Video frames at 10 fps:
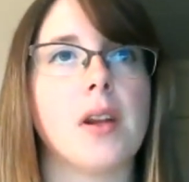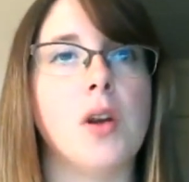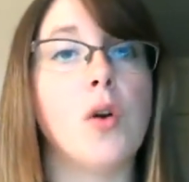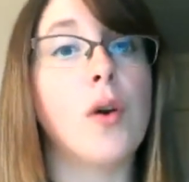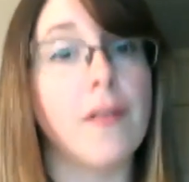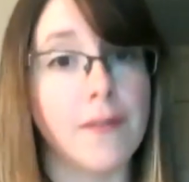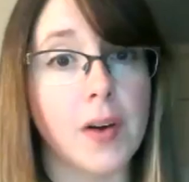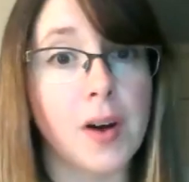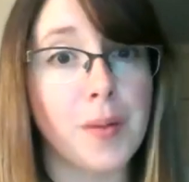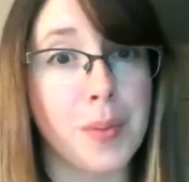
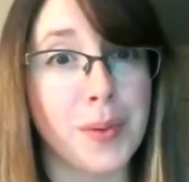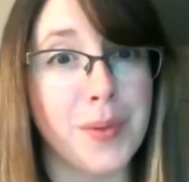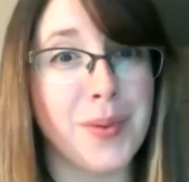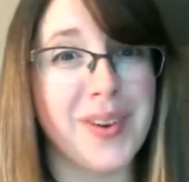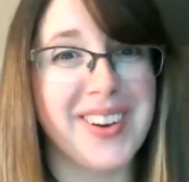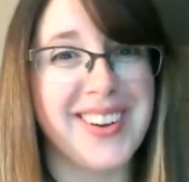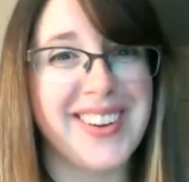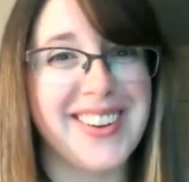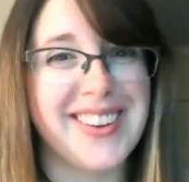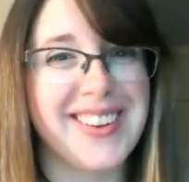non-verbal
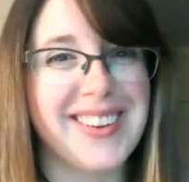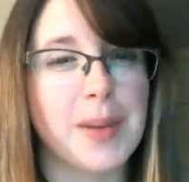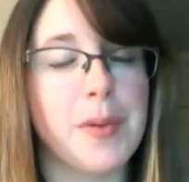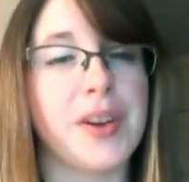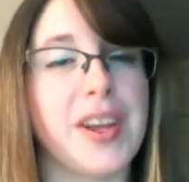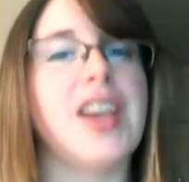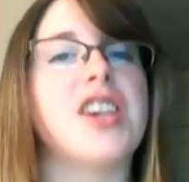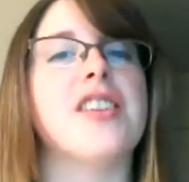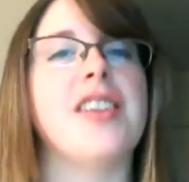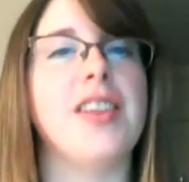
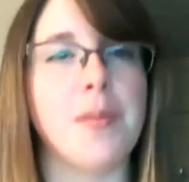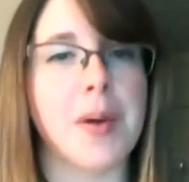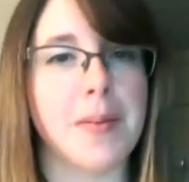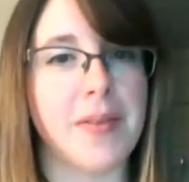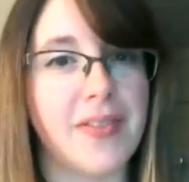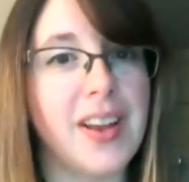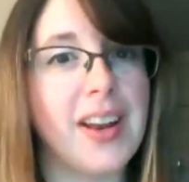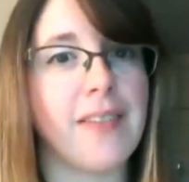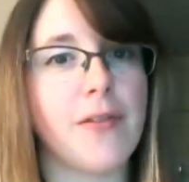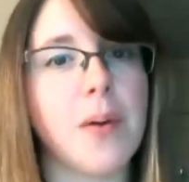communication that you may be
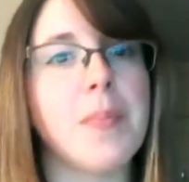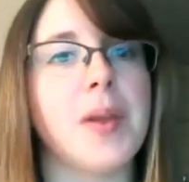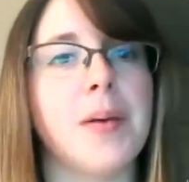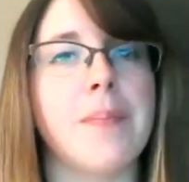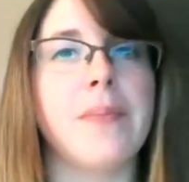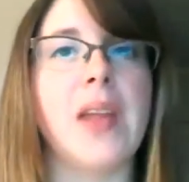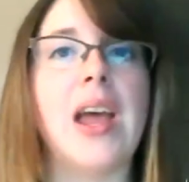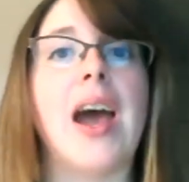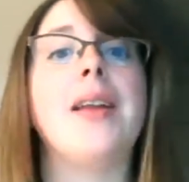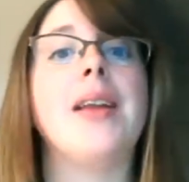feeling from them,
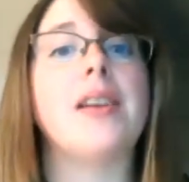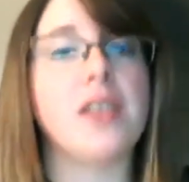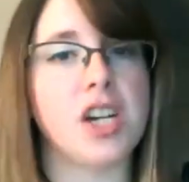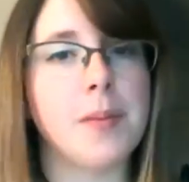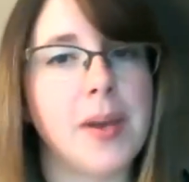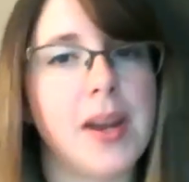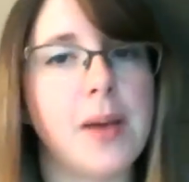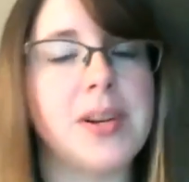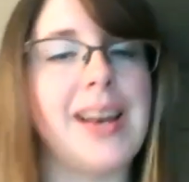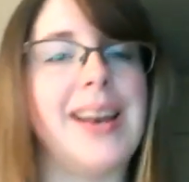and actually being able
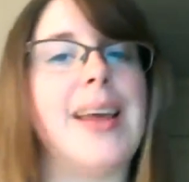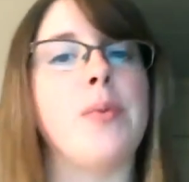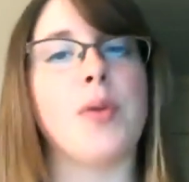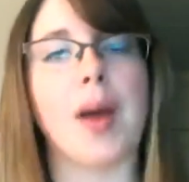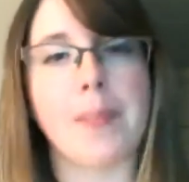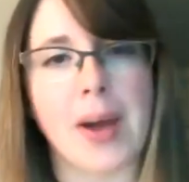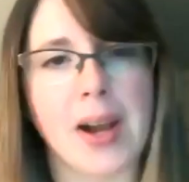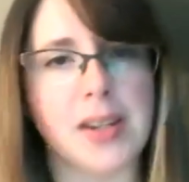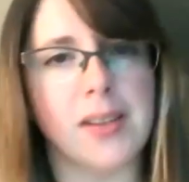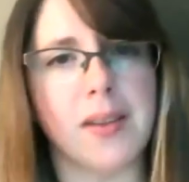to label that
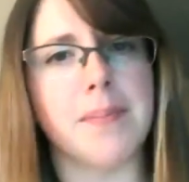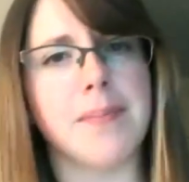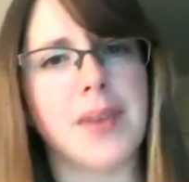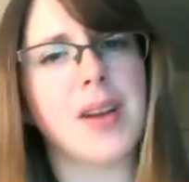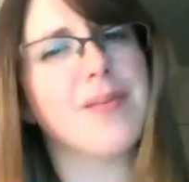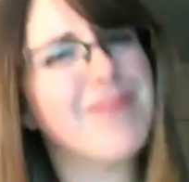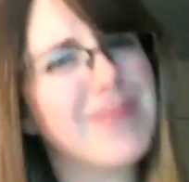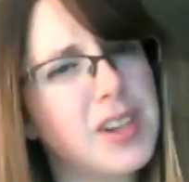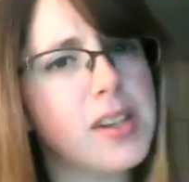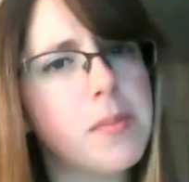back to them. Like,
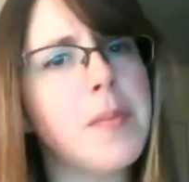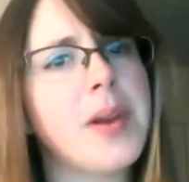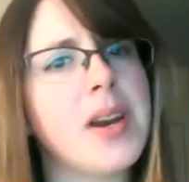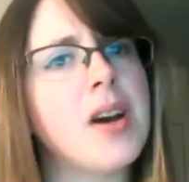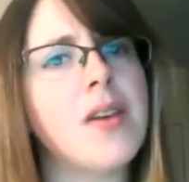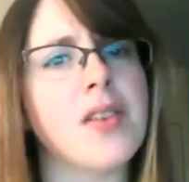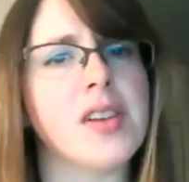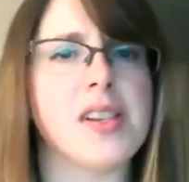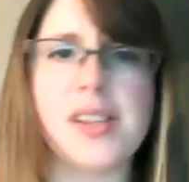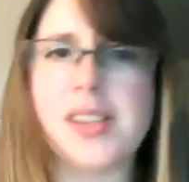you seem a bit
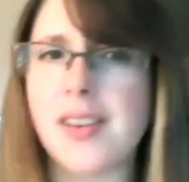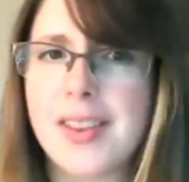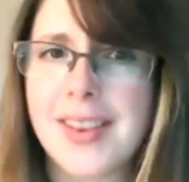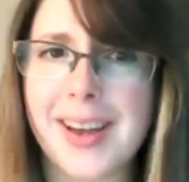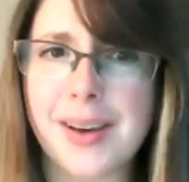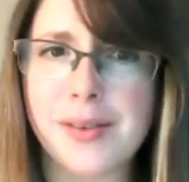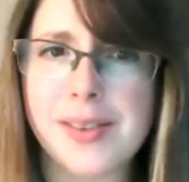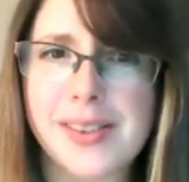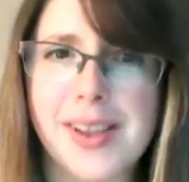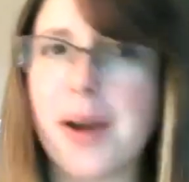nervous. Is there anything
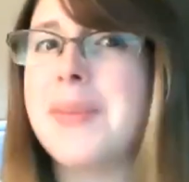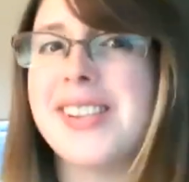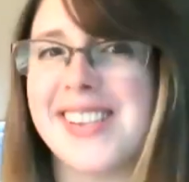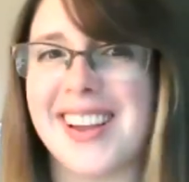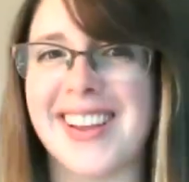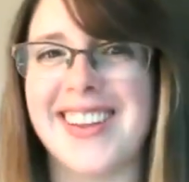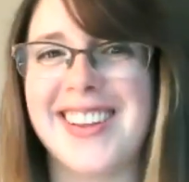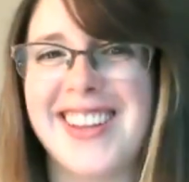else that I'm missing?